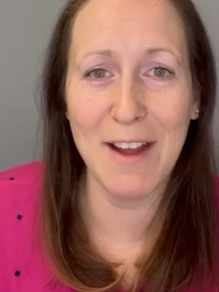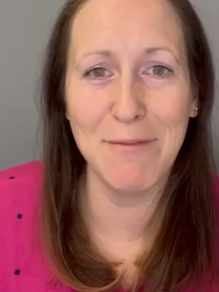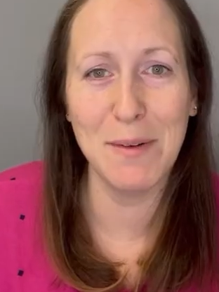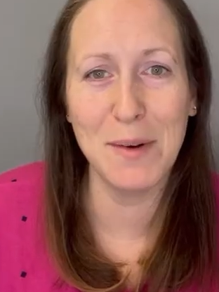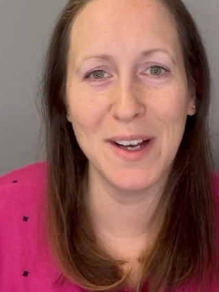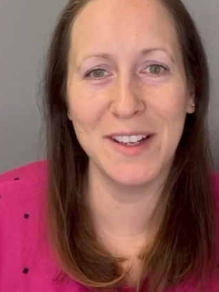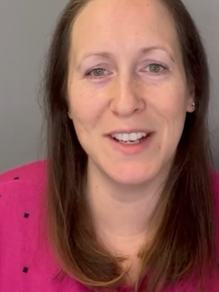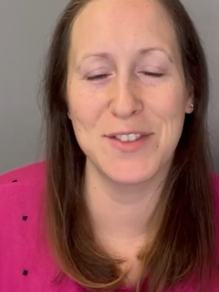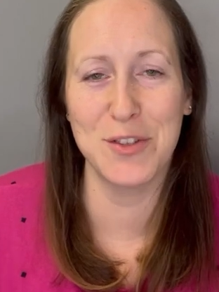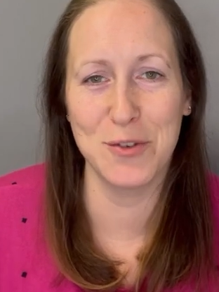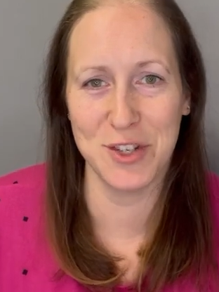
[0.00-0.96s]
everyone,
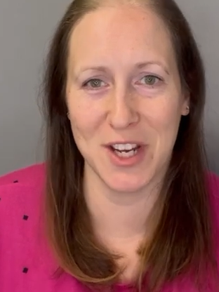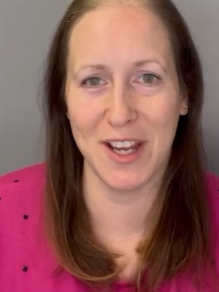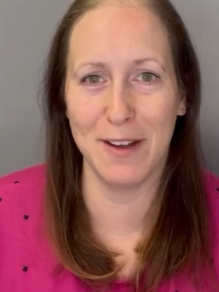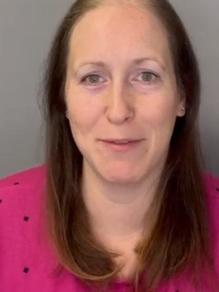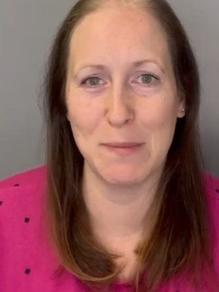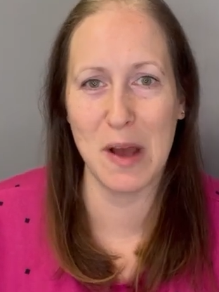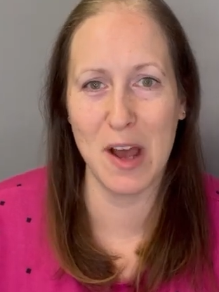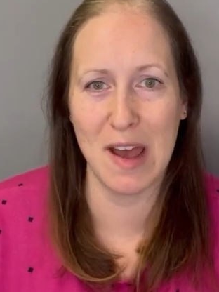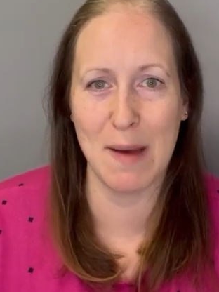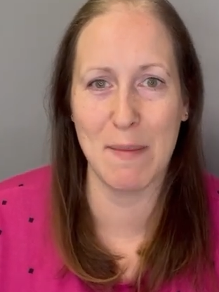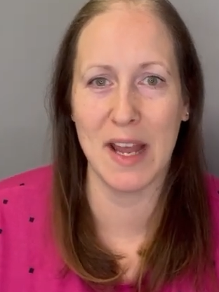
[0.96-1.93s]
it's Georgie here from Her
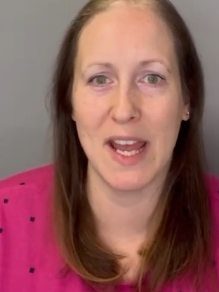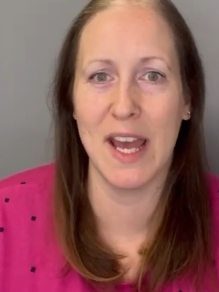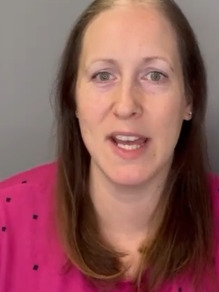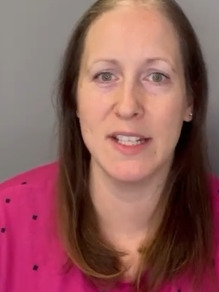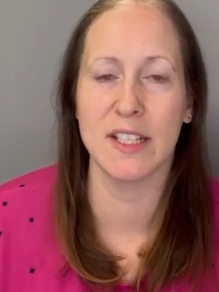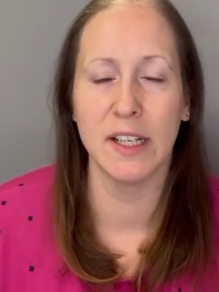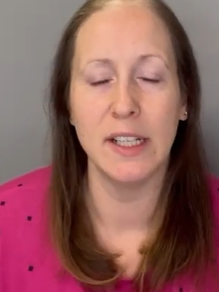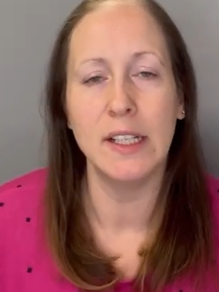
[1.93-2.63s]
Hair My Head.